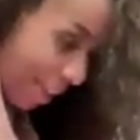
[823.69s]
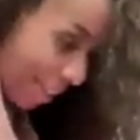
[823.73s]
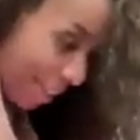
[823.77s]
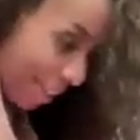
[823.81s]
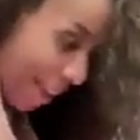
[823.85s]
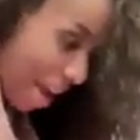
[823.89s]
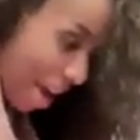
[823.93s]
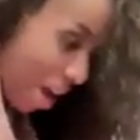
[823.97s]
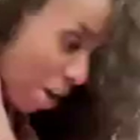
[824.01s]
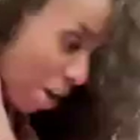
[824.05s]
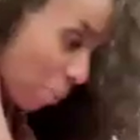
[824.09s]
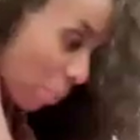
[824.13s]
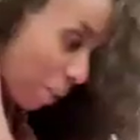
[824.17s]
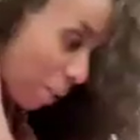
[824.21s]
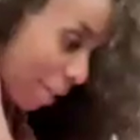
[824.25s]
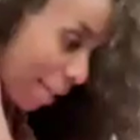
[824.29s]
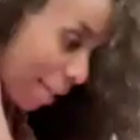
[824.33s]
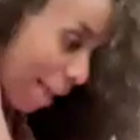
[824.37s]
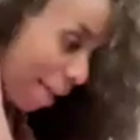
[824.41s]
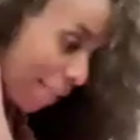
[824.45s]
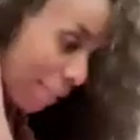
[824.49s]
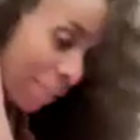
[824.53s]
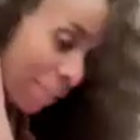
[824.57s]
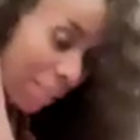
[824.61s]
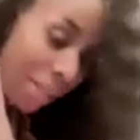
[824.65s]
Now, we
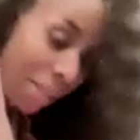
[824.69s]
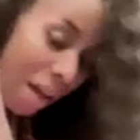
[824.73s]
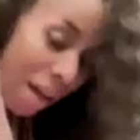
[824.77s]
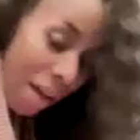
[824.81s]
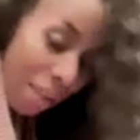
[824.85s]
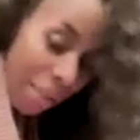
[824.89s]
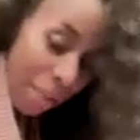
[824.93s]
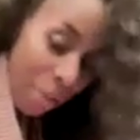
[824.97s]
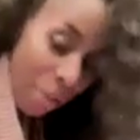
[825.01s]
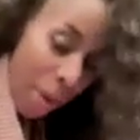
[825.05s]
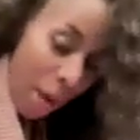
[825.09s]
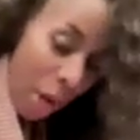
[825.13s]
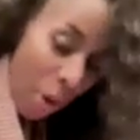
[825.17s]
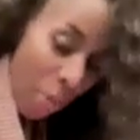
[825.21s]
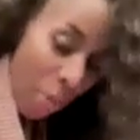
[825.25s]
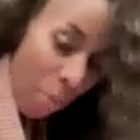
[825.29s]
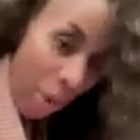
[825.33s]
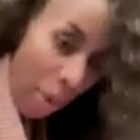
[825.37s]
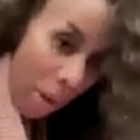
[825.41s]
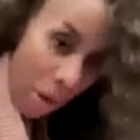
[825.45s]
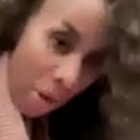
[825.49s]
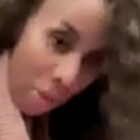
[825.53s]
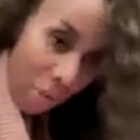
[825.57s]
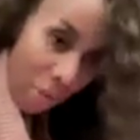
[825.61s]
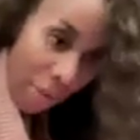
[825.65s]
haven't talked about
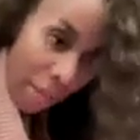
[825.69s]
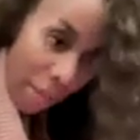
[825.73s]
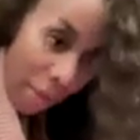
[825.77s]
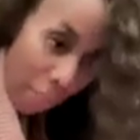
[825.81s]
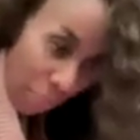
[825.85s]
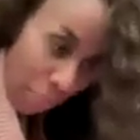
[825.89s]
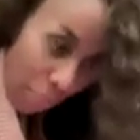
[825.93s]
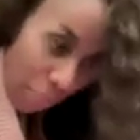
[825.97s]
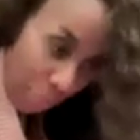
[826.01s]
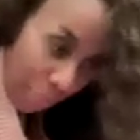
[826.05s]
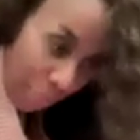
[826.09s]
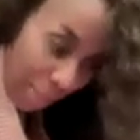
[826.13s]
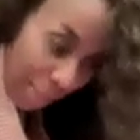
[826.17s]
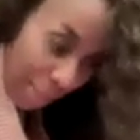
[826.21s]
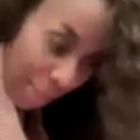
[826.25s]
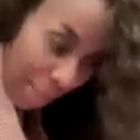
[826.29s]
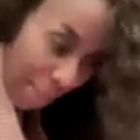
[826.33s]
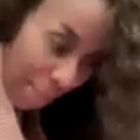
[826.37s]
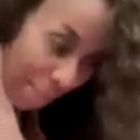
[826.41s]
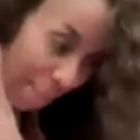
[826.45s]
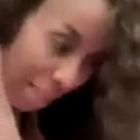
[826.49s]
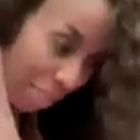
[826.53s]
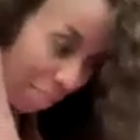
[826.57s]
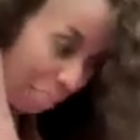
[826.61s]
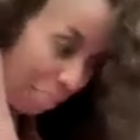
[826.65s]
pelvic
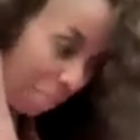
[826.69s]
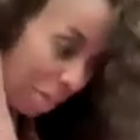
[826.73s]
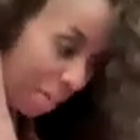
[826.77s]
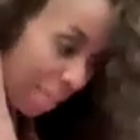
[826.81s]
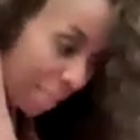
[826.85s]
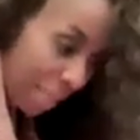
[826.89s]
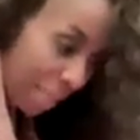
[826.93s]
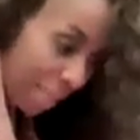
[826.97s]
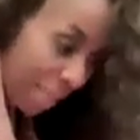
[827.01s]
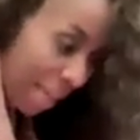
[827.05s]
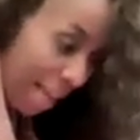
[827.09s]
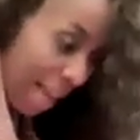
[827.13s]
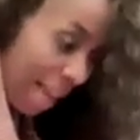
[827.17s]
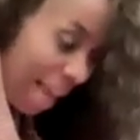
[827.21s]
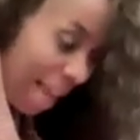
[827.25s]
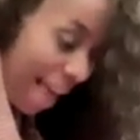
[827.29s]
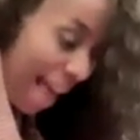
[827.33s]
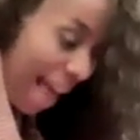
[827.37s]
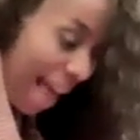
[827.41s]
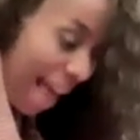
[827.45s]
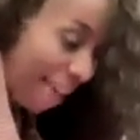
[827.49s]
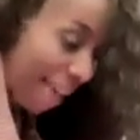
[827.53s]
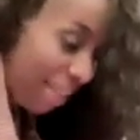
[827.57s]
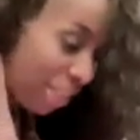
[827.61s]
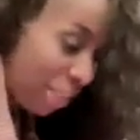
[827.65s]
breathing, but
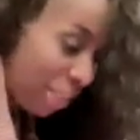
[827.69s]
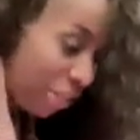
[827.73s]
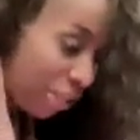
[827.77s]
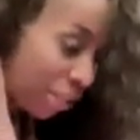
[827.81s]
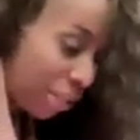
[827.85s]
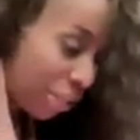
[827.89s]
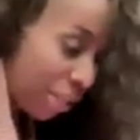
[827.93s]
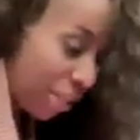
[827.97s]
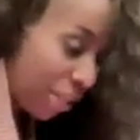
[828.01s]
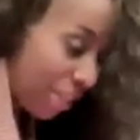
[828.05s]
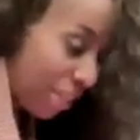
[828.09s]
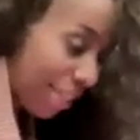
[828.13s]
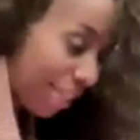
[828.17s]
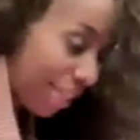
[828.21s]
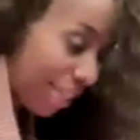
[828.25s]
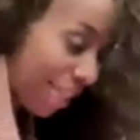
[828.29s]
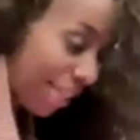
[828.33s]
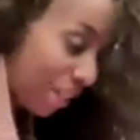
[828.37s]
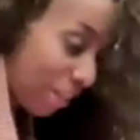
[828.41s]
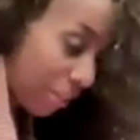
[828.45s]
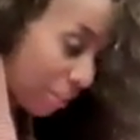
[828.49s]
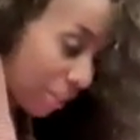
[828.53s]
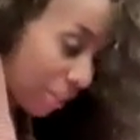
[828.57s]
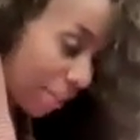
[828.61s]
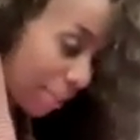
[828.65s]
as you start to
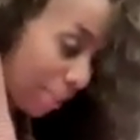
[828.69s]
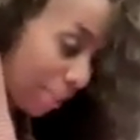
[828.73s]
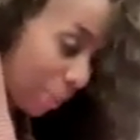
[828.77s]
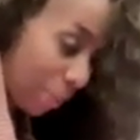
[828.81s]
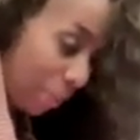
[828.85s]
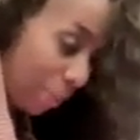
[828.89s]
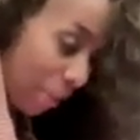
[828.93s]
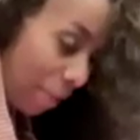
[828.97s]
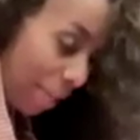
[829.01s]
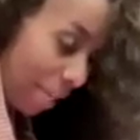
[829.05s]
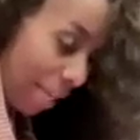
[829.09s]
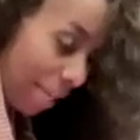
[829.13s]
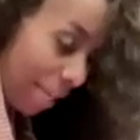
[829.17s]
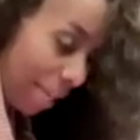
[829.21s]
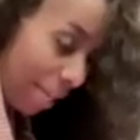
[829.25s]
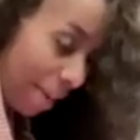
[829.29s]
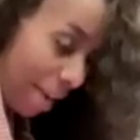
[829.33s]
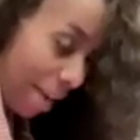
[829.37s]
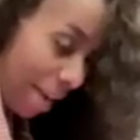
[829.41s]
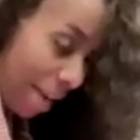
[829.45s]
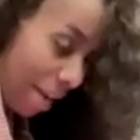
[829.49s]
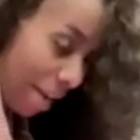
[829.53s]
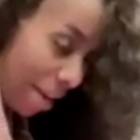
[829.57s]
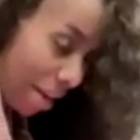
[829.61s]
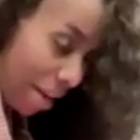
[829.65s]
take those deep
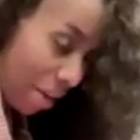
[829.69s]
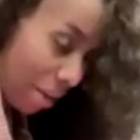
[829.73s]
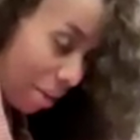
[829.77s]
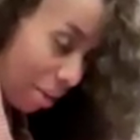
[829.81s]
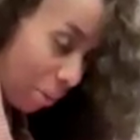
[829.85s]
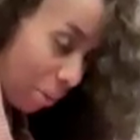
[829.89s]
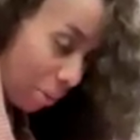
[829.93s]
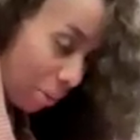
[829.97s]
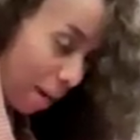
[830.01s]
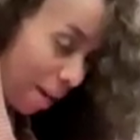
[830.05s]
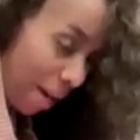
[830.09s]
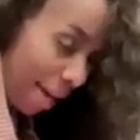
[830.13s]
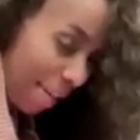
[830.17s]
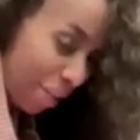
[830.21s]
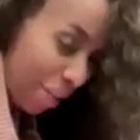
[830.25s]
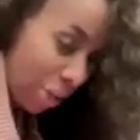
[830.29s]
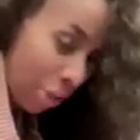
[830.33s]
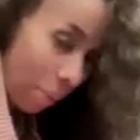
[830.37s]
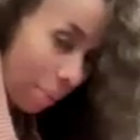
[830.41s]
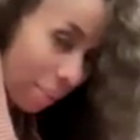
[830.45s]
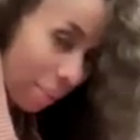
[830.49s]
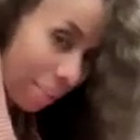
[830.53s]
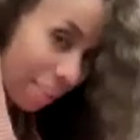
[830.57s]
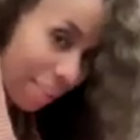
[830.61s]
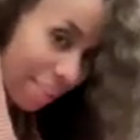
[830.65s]
inhales, right, you're
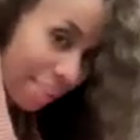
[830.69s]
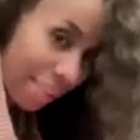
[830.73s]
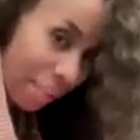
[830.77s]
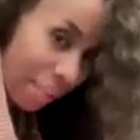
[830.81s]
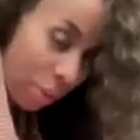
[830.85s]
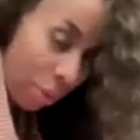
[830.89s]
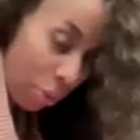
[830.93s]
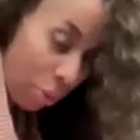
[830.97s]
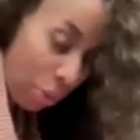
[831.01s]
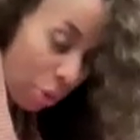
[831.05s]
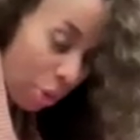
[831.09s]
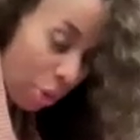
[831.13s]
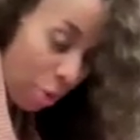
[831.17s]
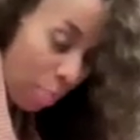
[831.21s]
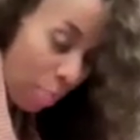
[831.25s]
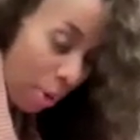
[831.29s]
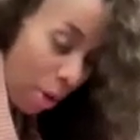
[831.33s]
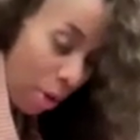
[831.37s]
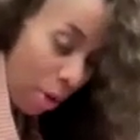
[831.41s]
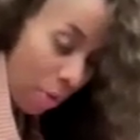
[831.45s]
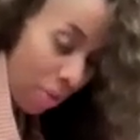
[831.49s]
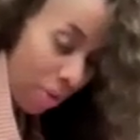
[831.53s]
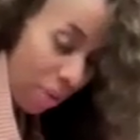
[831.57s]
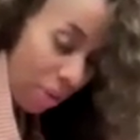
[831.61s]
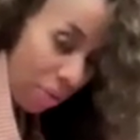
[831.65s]
releasing through your
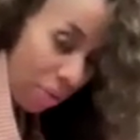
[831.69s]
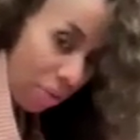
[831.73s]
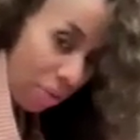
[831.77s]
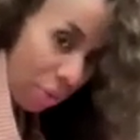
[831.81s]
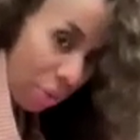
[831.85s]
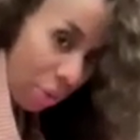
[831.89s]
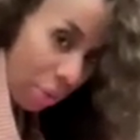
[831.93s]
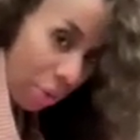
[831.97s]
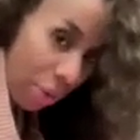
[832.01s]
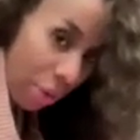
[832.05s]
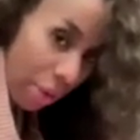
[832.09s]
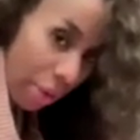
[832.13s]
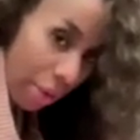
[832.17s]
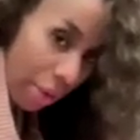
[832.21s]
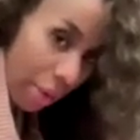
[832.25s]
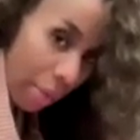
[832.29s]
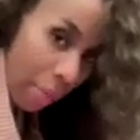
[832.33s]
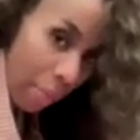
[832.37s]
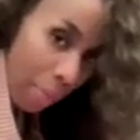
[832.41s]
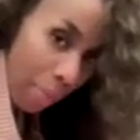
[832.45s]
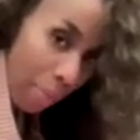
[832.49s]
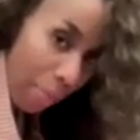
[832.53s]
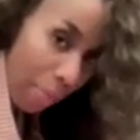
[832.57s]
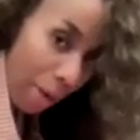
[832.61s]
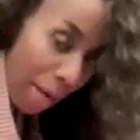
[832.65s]
pelvic
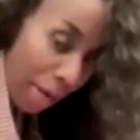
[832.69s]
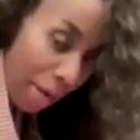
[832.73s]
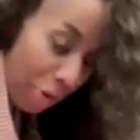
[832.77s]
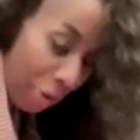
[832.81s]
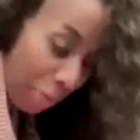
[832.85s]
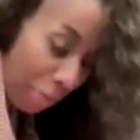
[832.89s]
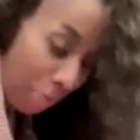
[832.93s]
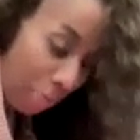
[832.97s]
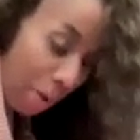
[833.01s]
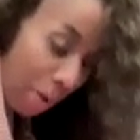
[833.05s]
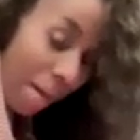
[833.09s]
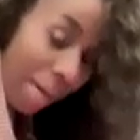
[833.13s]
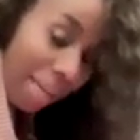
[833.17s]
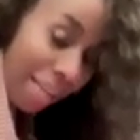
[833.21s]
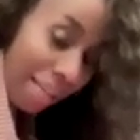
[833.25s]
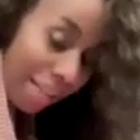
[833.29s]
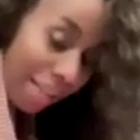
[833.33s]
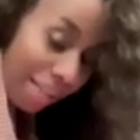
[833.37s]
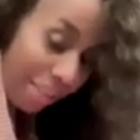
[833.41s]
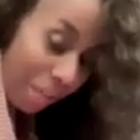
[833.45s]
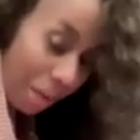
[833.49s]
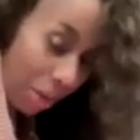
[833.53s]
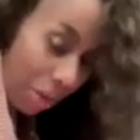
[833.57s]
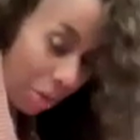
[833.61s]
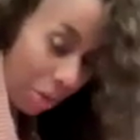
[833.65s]
floor by your
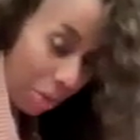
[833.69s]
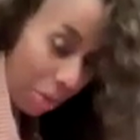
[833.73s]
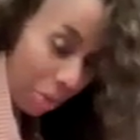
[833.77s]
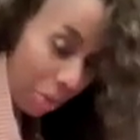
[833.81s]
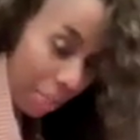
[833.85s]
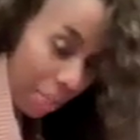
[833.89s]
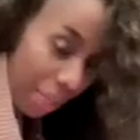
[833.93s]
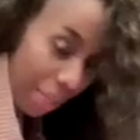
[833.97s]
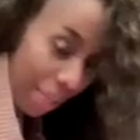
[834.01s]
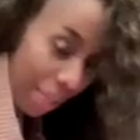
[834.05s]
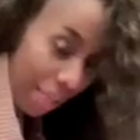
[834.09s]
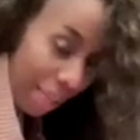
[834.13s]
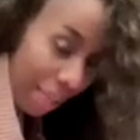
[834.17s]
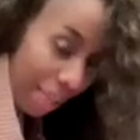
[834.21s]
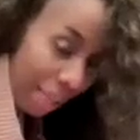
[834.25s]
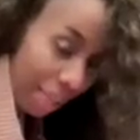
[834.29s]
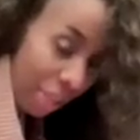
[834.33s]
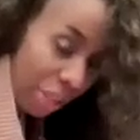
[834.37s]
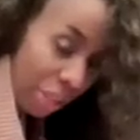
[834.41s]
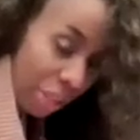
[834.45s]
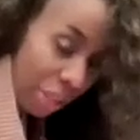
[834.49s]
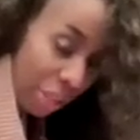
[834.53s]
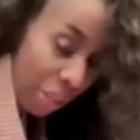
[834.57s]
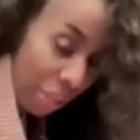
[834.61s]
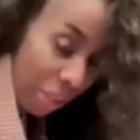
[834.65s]
body's own
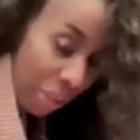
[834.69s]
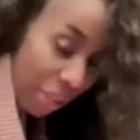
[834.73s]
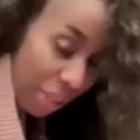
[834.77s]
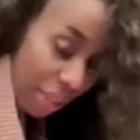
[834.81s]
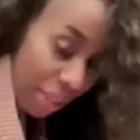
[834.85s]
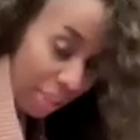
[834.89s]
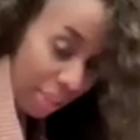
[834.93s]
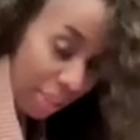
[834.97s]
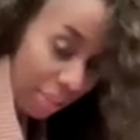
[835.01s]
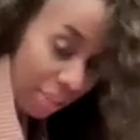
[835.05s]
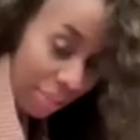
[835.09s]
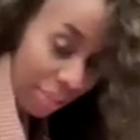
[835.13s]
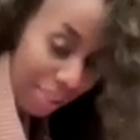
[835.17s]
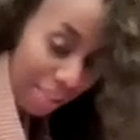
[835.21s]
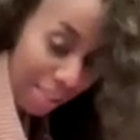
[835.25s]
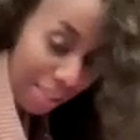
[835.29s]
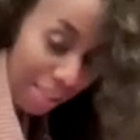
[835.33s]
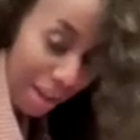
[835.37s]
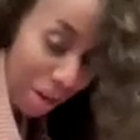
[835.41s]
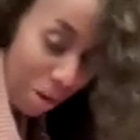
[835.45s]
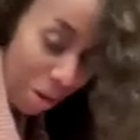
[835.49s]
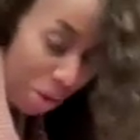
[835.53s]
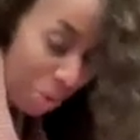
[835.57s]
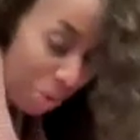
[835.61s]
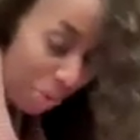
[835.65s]
intuitive
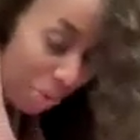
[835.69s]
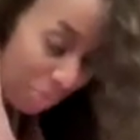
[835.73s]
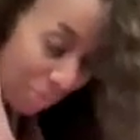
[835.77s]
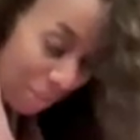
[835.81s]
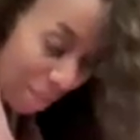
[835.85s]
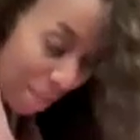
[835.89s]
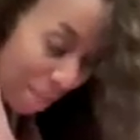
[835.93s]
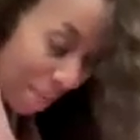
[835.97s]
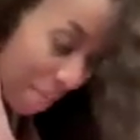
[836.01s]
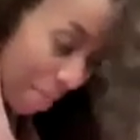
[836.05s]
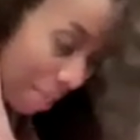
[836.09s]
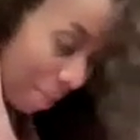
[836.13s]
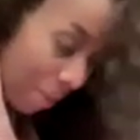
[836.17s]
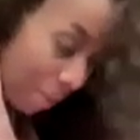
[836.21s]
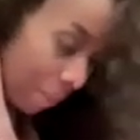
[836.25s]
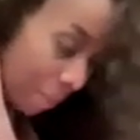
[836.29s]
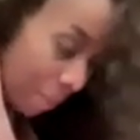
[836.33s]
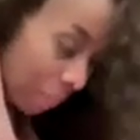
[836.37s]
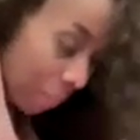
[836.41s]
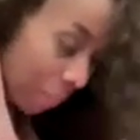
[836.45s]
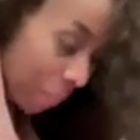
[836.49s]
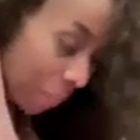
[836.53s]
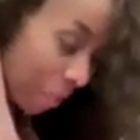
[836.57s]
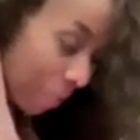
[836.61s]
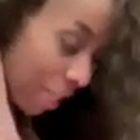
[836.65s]
self.
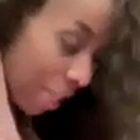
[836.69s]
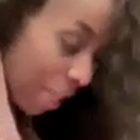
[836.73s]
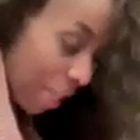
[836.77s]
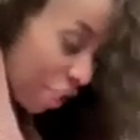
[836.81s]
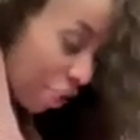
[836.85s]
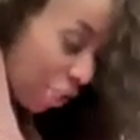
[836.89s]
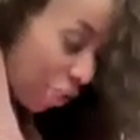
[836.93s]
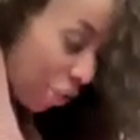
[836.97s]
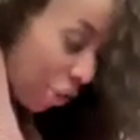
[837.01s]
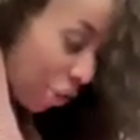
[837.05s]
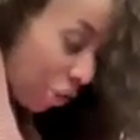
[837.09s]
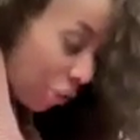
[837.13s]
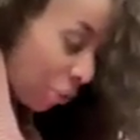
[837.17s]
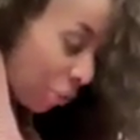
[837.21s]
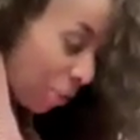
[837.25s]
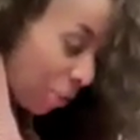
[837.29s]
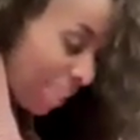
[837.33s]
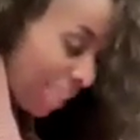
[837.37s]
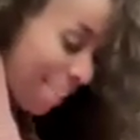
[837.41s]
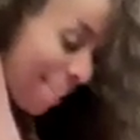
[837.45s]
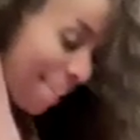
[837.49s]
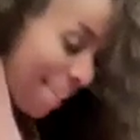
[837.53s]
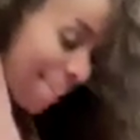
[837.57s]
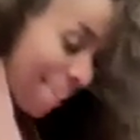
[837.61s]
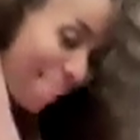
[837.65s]
So you
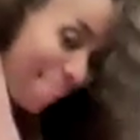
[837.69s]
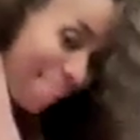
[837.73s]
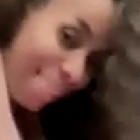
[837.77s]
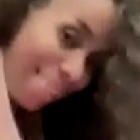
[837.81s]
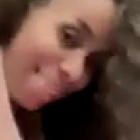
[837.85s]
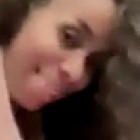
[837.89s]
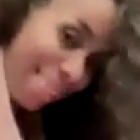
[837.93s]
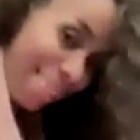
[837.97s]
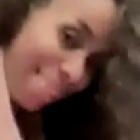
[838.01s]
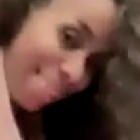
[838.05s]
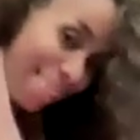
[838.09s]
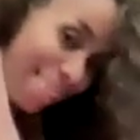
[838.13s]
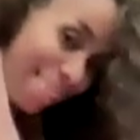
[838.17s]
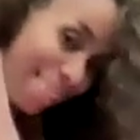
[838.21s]
can take these